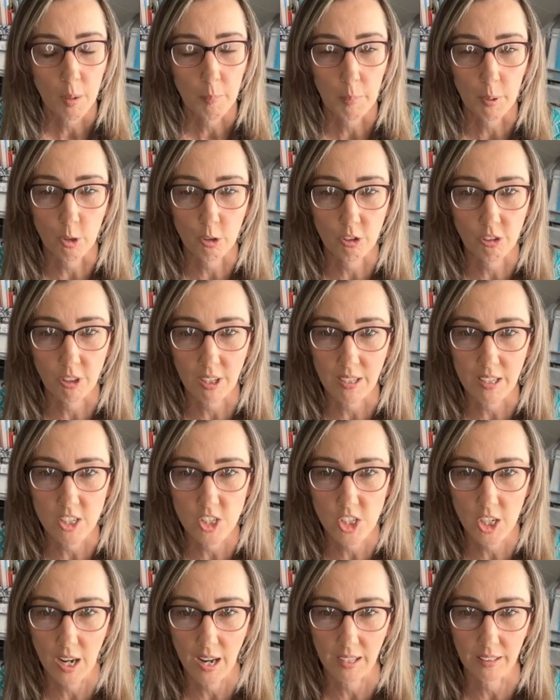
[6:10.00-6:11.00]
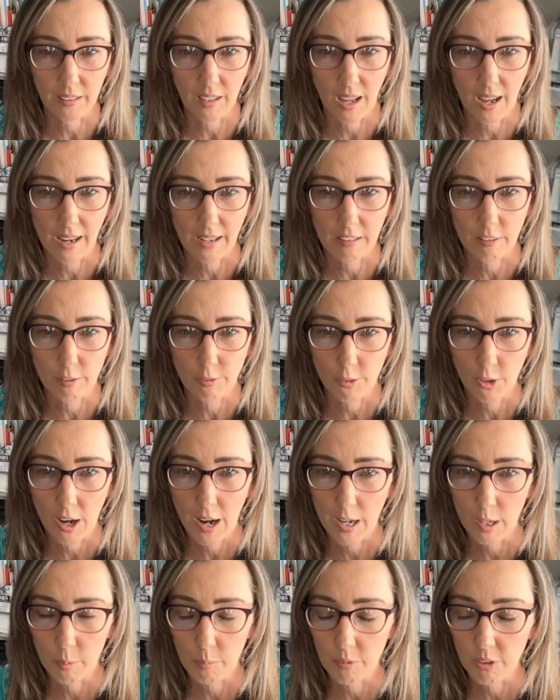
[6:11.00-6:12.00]
percentage guidelines for
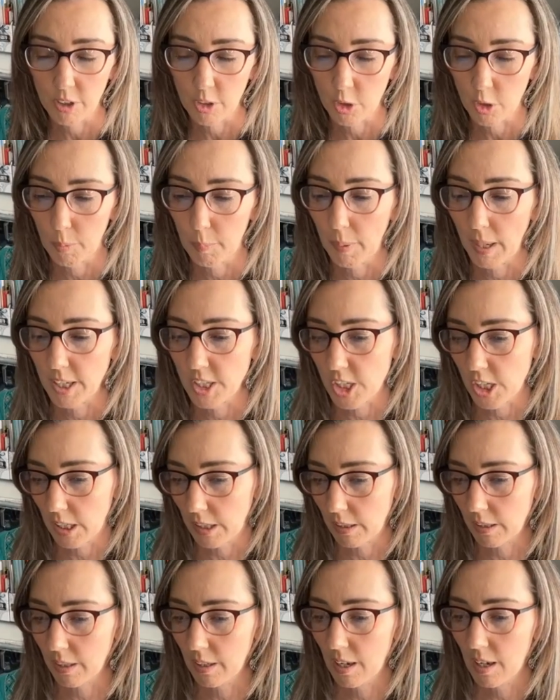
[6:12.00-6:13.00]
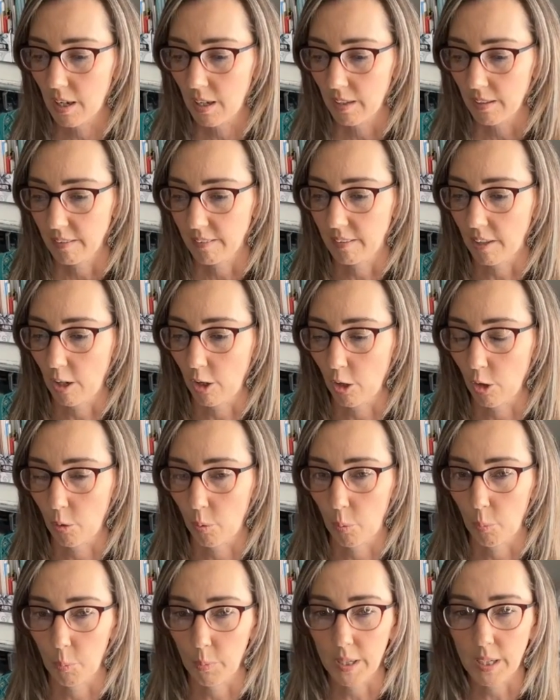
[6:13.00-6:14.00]
items in your budget.
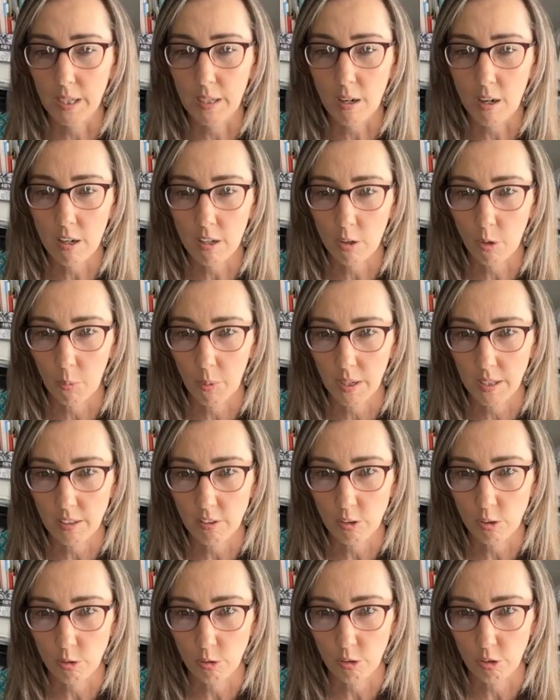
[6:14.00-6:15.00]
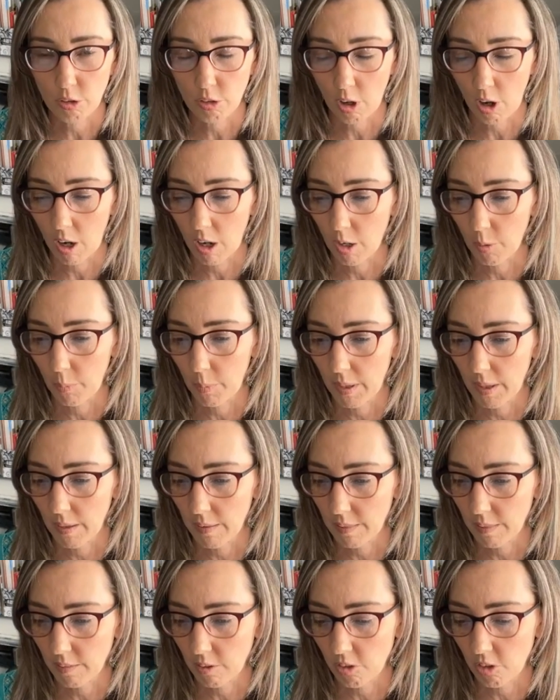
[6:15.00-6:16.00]
So we are going to start
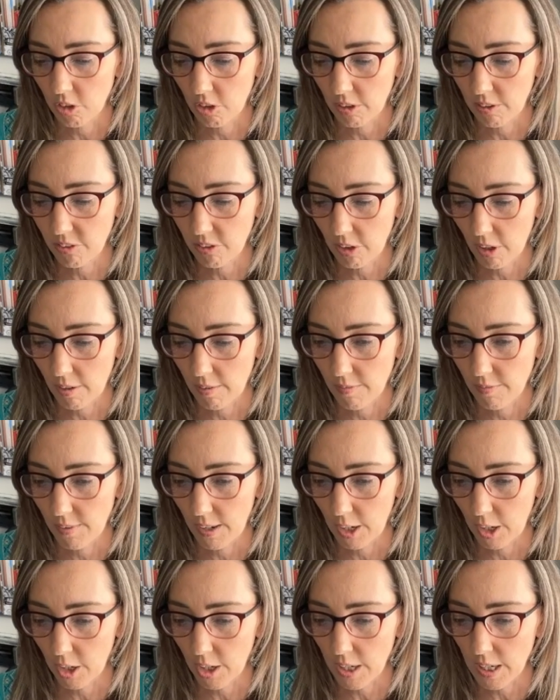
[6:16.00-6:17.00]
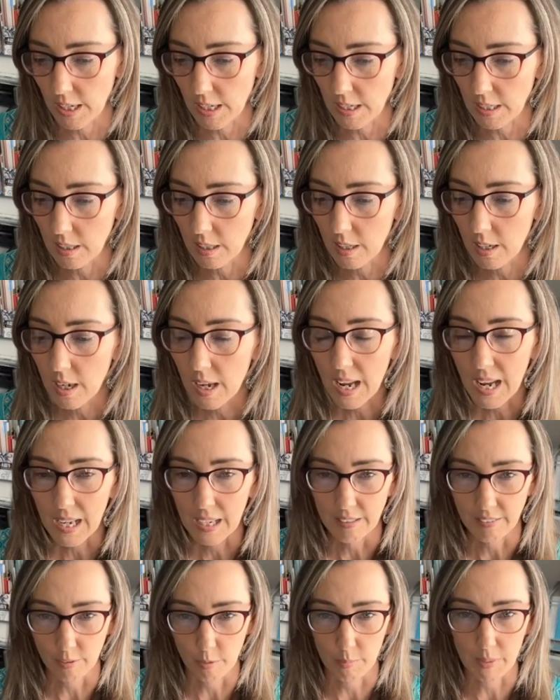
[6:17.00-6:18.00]
with just
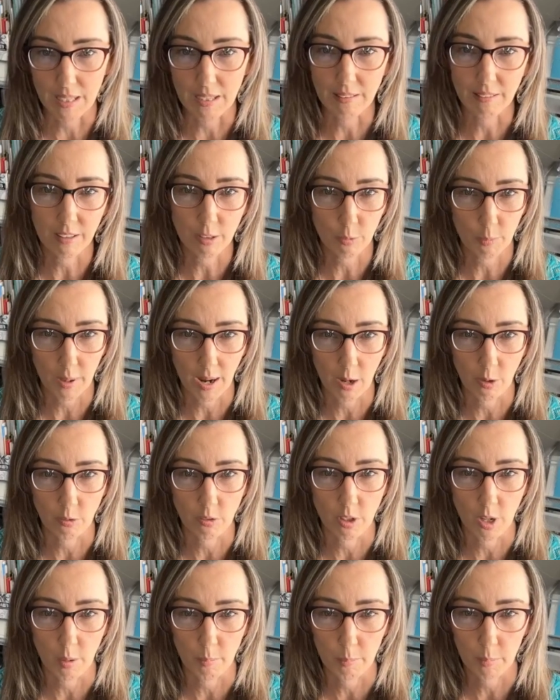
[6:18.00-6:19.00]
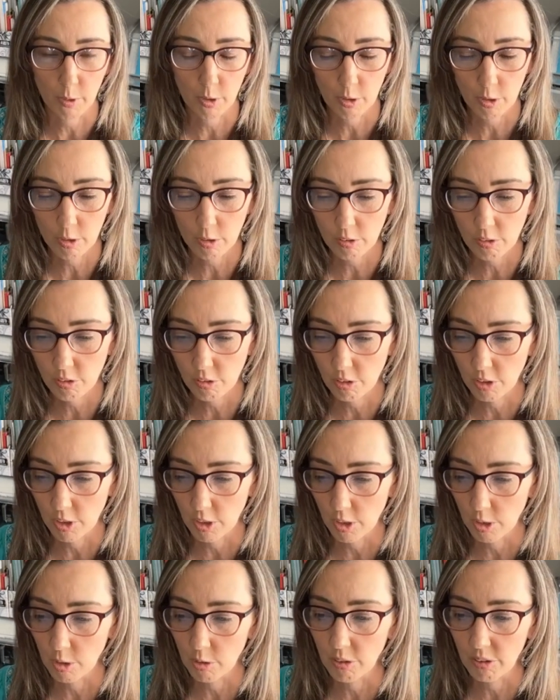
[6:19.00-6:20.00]
some easy round numbers to
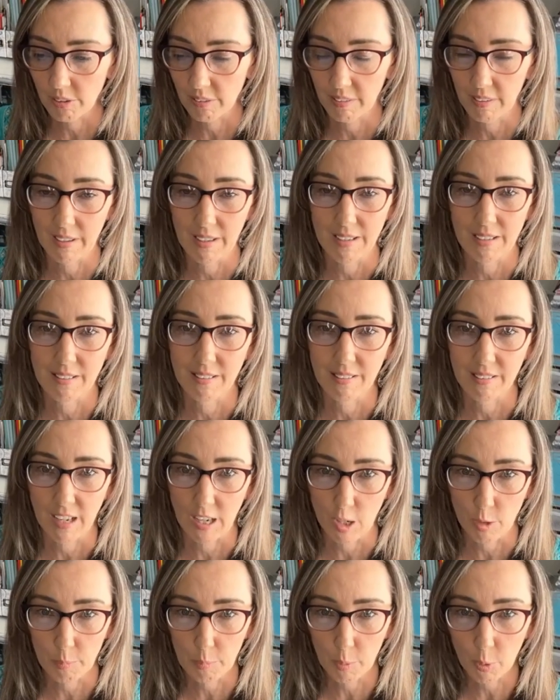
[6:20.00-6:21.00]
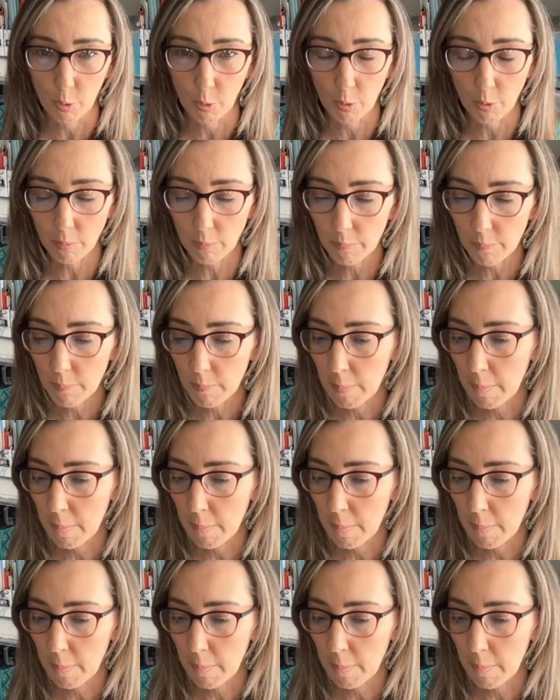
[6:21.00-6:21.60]
use as an example.